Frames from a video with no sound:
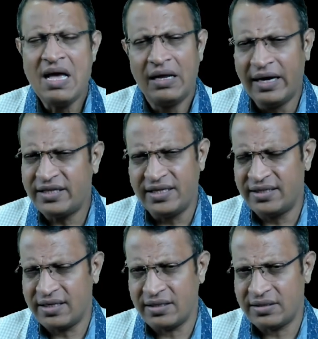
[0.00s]
Let's
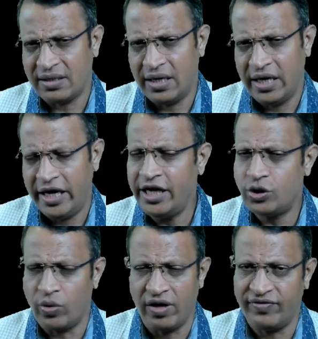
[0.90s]
discuss each
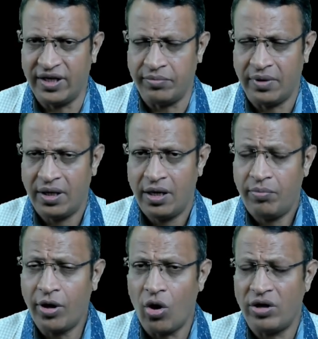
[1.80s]
one of them
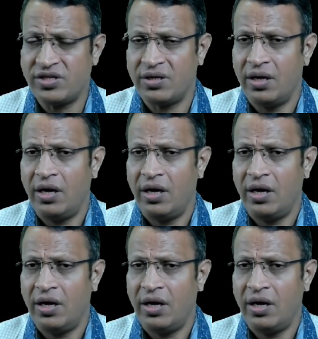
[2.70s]
because